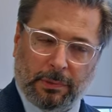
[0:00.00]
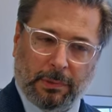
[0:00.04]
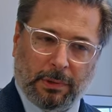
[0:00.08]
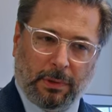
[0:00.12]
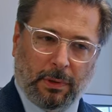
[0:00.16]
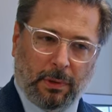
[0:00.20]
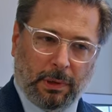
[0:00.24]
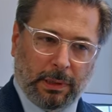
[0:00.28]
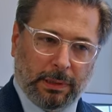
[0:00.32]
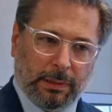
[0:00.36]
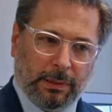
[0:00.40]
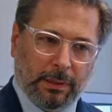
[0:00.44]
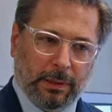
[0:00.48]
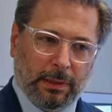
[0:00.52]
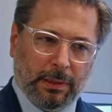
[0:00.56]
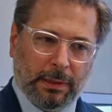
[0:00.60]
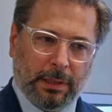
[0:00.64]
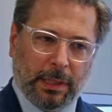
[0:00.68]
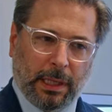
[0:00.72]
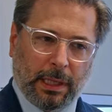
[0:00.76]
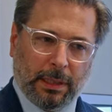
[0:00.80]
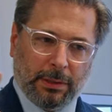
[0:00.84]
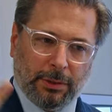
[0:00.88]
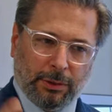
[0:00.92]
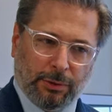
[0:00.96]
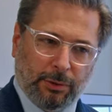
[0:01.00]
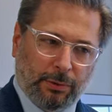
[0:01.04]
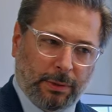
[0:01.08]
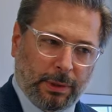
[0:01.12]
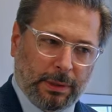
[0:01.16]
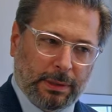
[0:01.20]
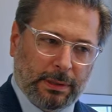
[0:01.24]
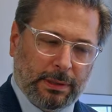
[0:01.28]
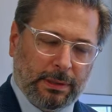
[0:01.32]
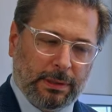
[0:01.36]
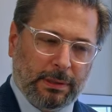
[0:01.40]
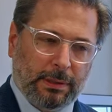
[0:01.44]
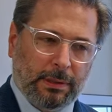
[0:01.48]
Quality
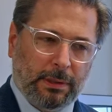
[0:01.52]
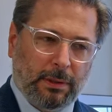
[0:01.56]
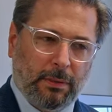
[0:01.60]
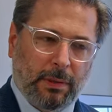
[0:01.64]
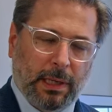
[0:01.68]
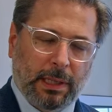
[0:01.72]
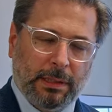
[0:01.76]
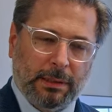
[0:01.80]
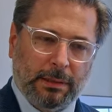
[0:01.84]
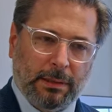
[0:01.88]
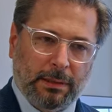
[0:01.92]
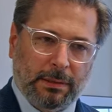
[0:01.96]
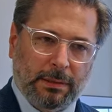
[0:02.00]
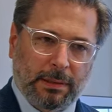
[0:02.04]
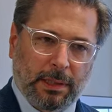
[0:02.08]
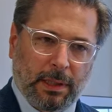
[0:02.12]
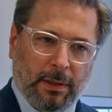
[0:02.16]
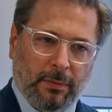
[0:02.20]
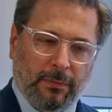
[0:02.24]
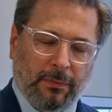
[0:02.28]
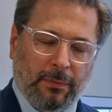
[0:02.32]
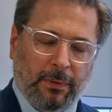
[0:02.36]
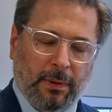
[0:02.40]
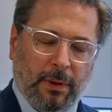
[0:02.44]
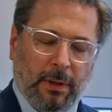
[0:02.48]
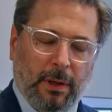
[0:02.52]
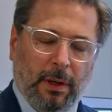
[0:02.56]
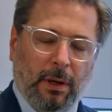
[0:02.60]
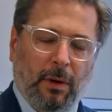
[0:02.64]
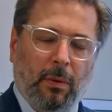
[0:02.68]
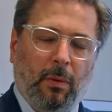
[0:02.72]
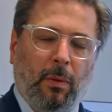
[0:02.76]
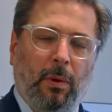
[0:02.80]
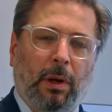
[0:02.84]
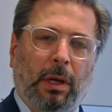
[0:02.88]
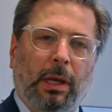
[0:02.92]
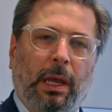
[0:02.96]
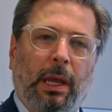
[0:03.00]
assurance, you ask yourself,
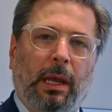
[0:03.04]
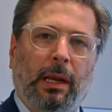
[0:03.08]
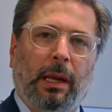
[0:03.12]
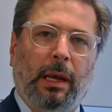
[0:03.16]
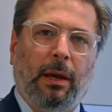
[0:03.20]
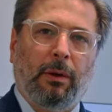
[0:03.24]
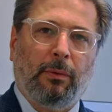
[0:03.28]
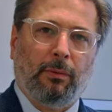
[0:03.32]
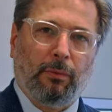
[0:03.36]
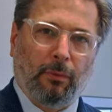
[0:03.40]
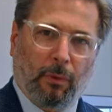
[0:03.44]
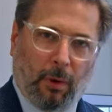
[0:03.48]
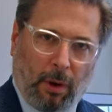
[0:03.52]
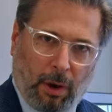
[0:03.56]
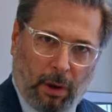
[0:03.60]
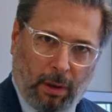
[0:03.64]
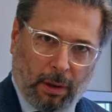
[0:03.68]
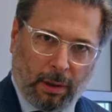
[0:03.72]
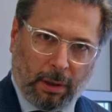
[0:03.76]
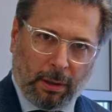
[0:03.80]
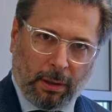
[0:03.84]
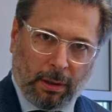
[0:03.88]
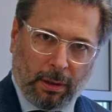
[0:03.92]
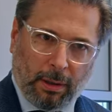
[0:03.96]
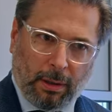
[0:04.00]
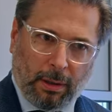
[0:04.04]
what can go wrong?